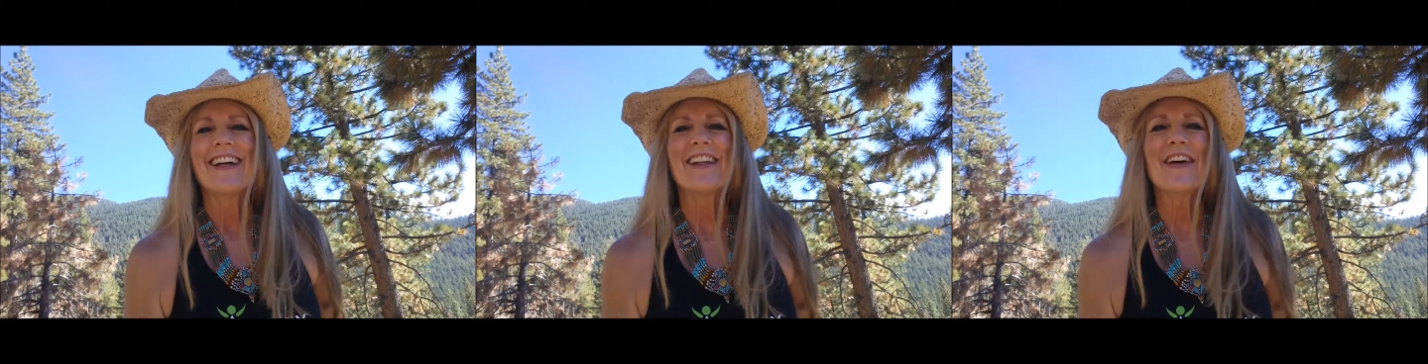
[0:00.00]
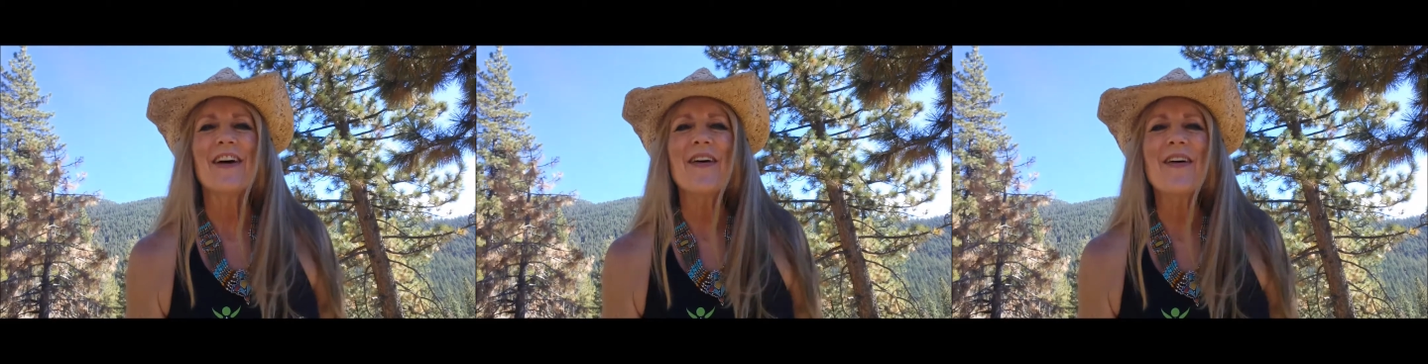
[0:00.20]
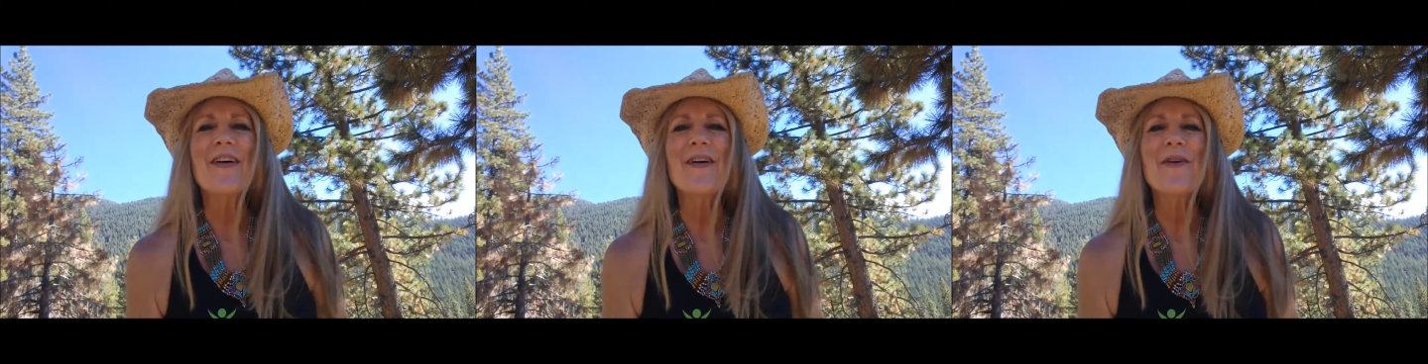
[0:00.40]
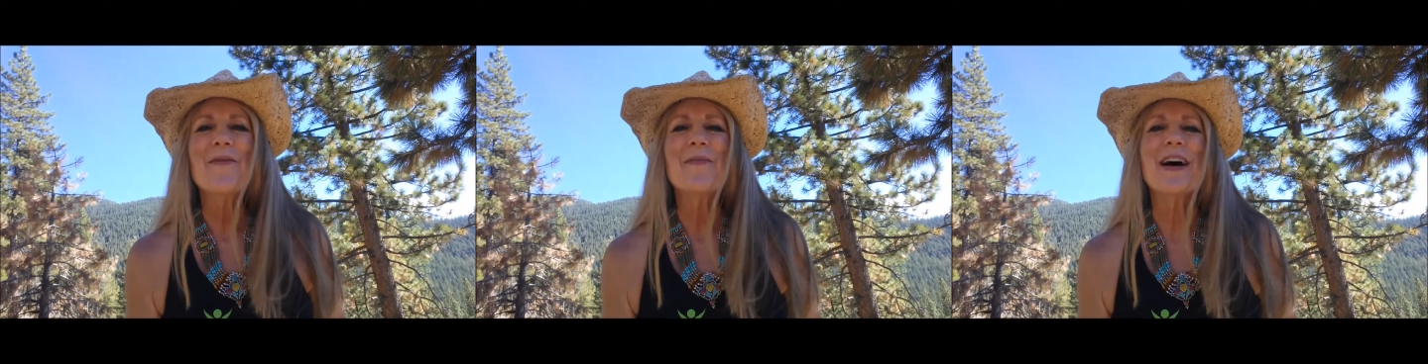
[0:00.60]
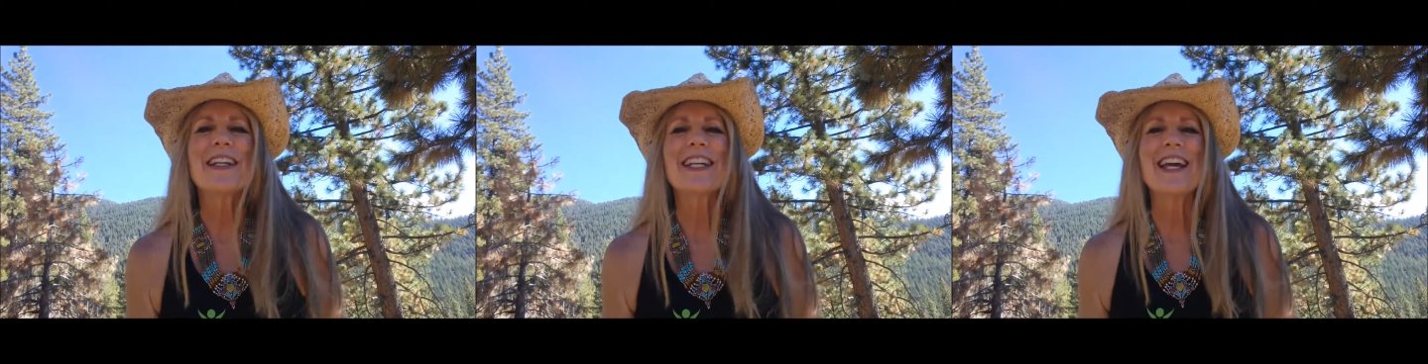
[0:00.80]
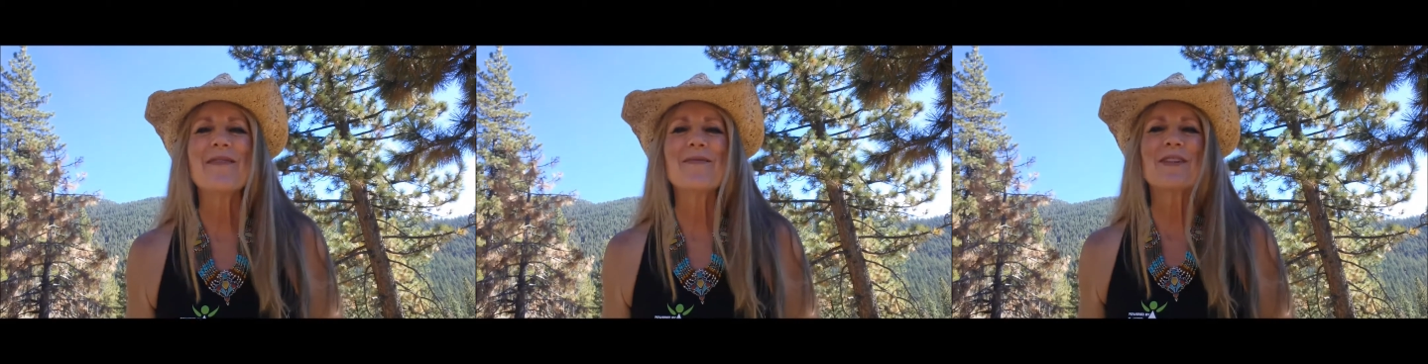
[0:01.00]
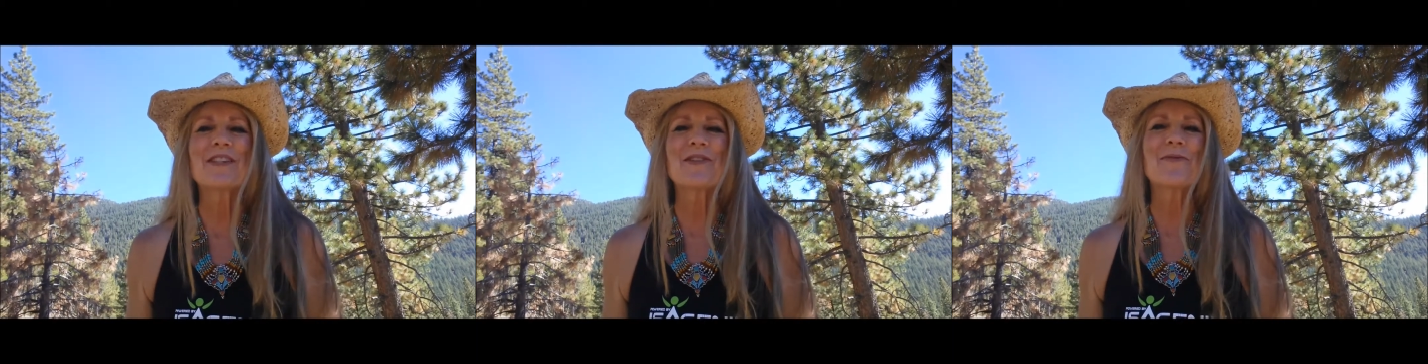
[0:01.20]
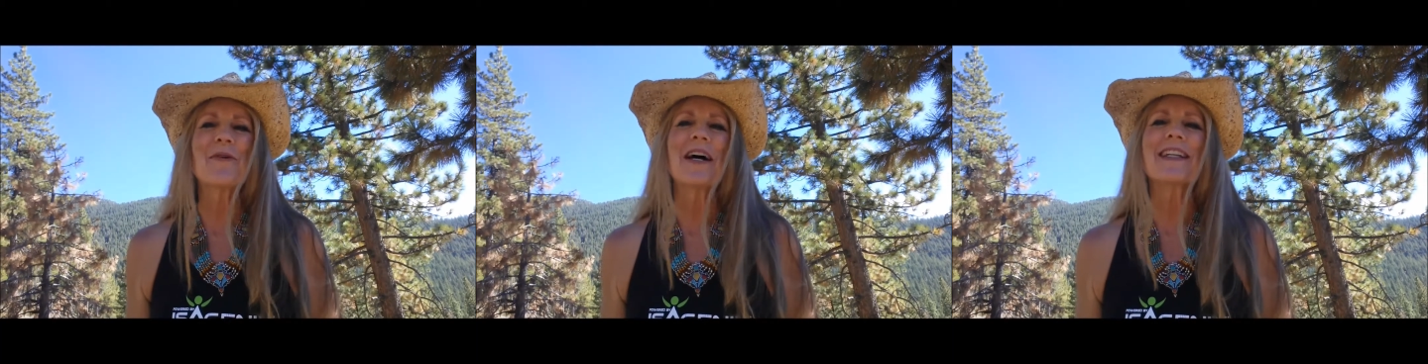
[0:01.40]
Hello, my name
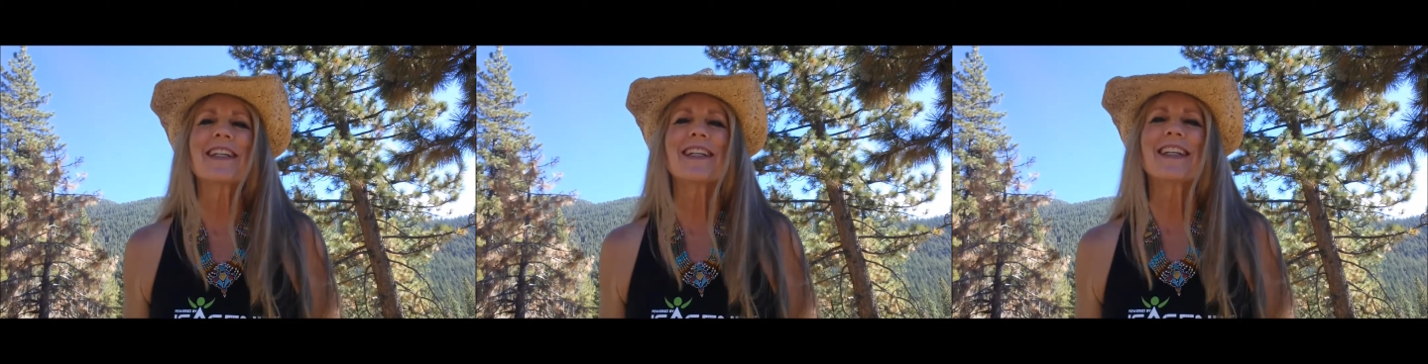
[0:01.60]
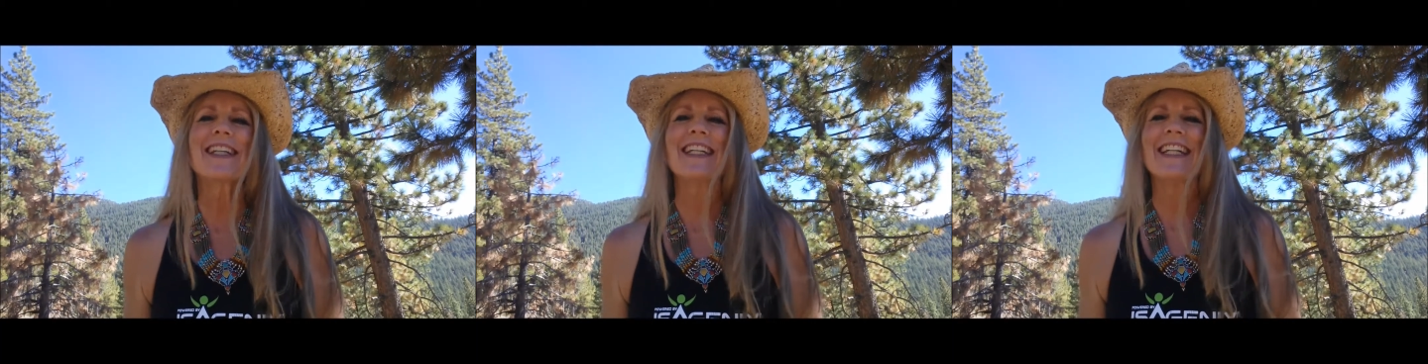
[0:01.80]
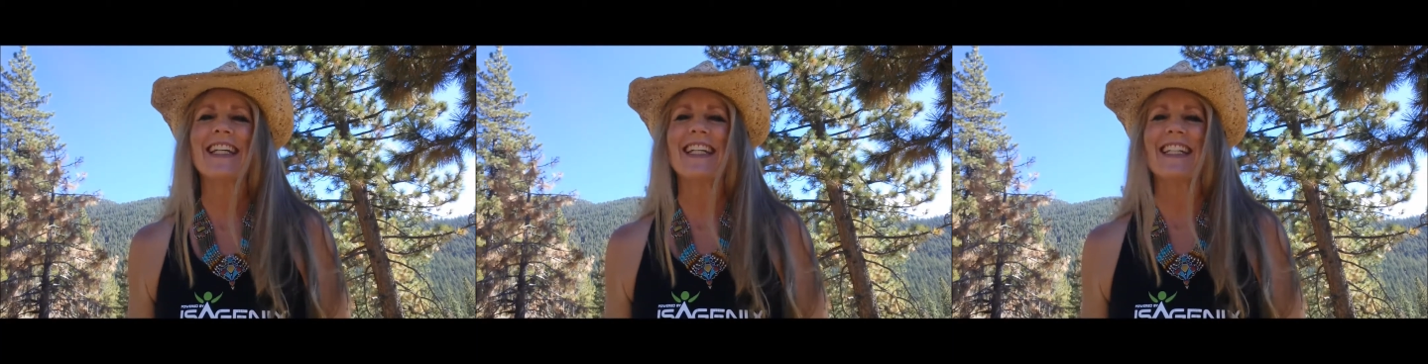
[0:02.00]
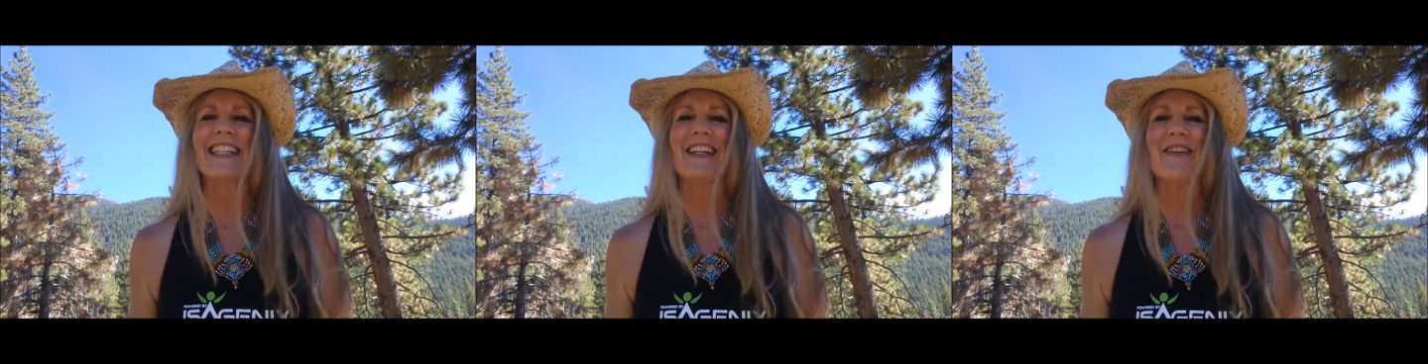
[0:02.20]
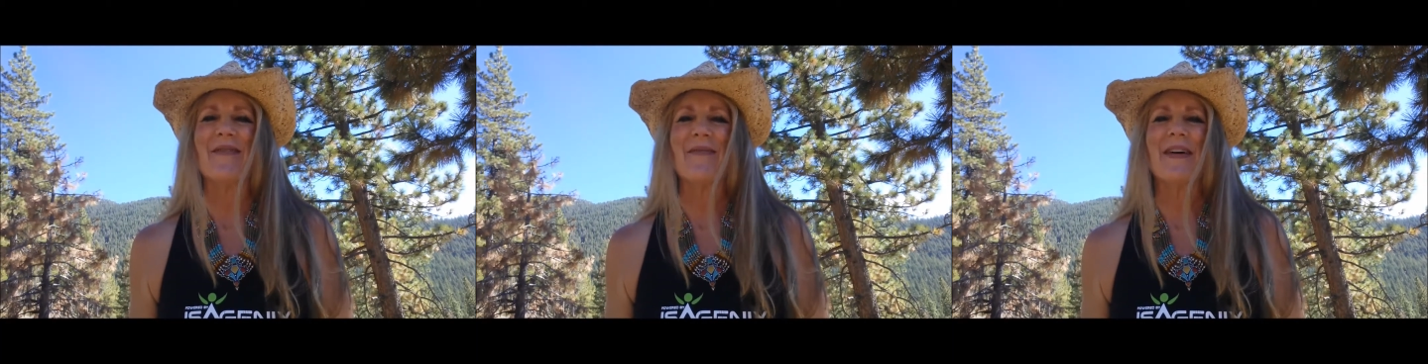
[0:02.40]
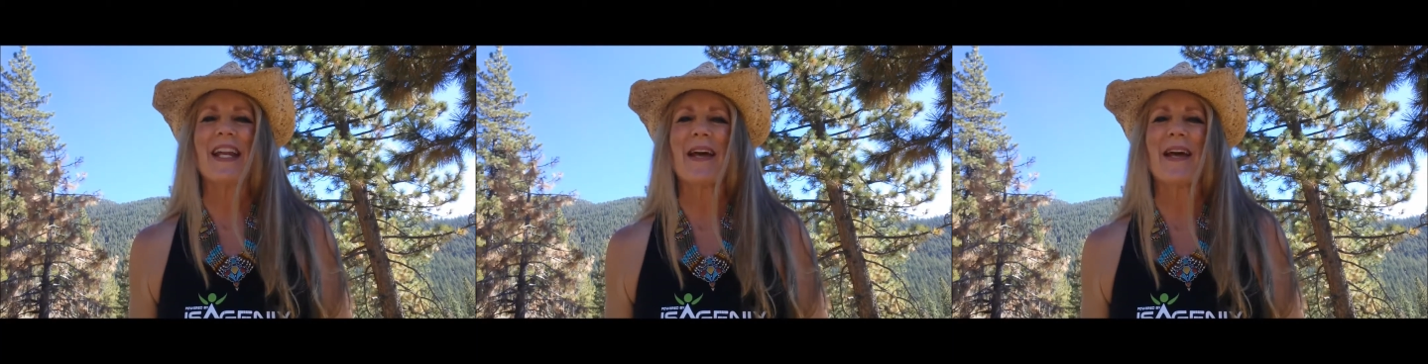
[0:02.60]
is Gwendolyn Gilliam,